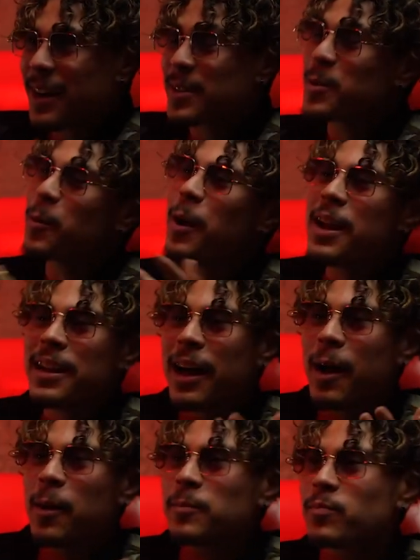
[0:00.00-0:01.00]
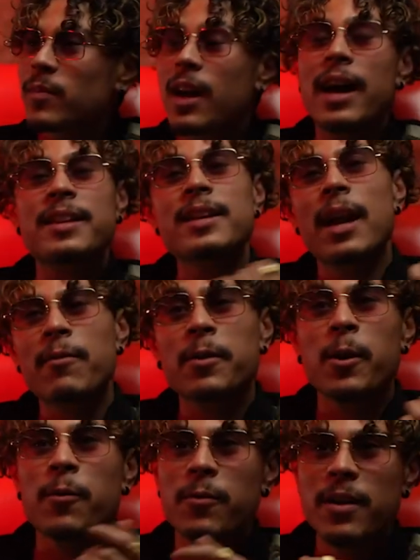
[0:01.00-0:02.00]
So right now, I did have a
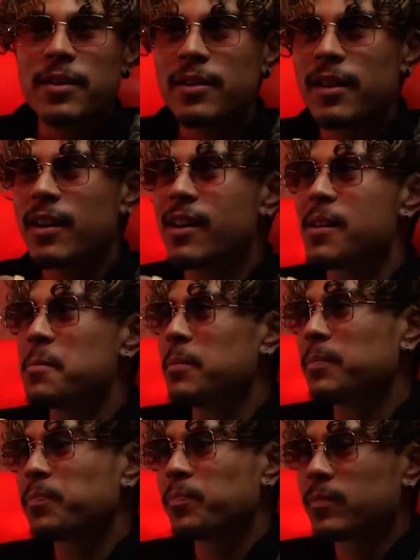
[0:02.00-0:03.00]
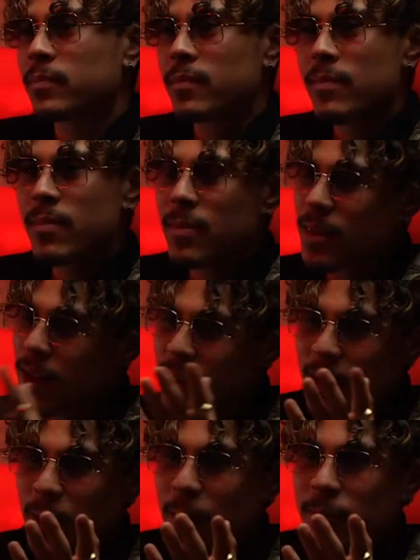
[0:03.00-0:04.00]
girlfriend.
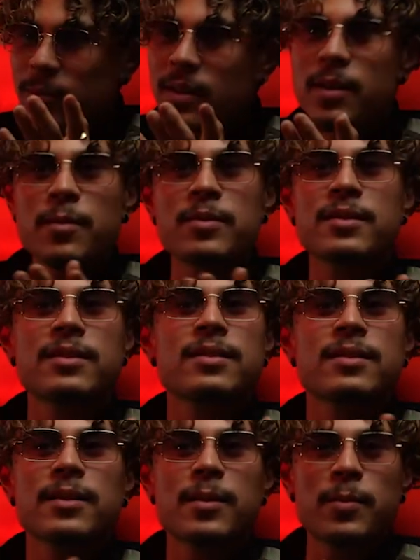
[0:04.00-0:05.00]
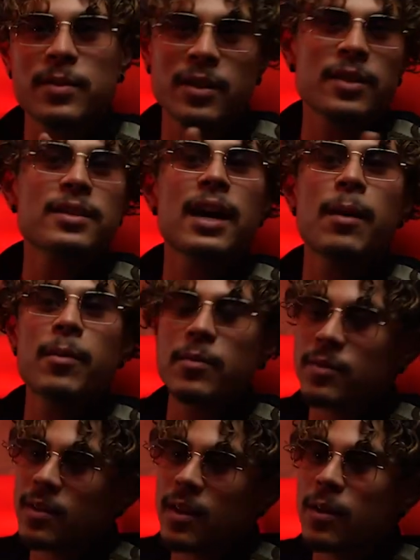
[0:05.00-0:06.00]
You know, it was a good time. It
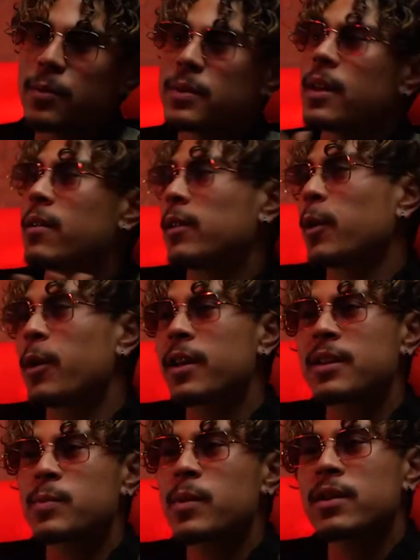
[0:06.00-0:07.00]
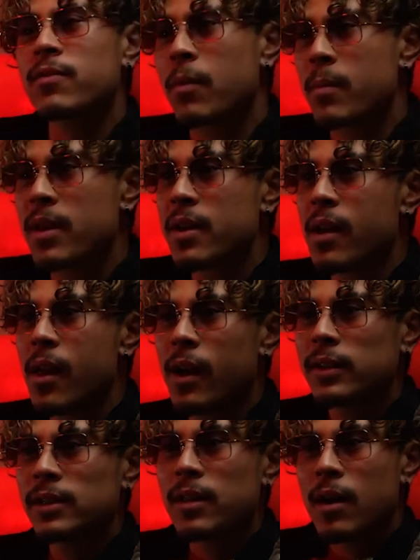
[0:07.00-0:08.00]
was a learning experience for me.
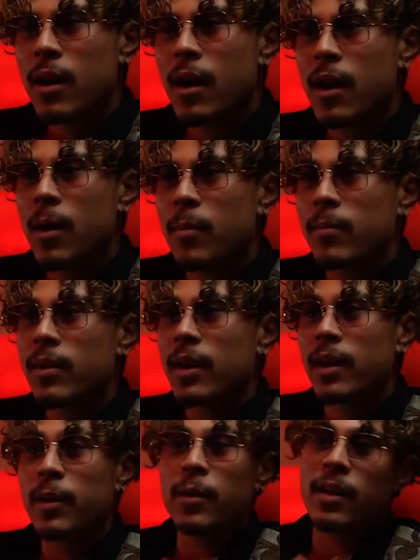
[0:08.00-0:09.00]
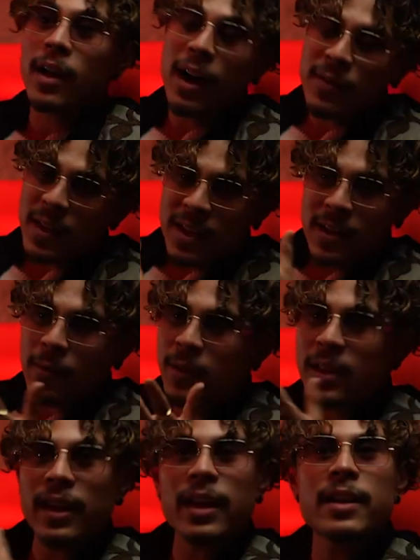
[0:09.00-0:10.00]
And I think it definitely
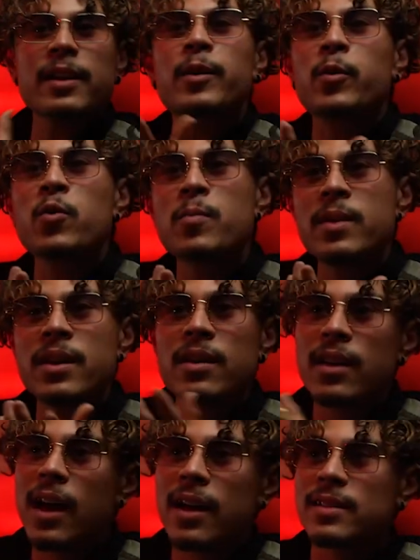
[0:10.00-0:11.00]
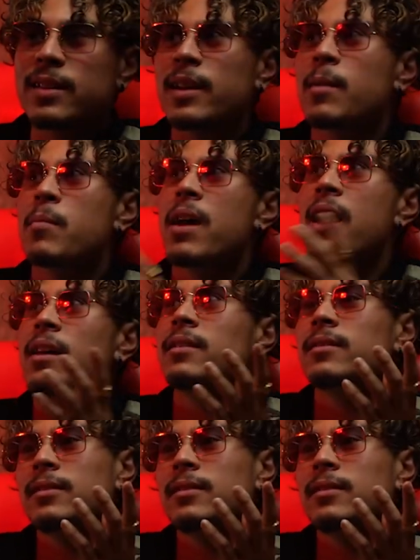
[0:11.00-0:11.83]
like it grew me as like a man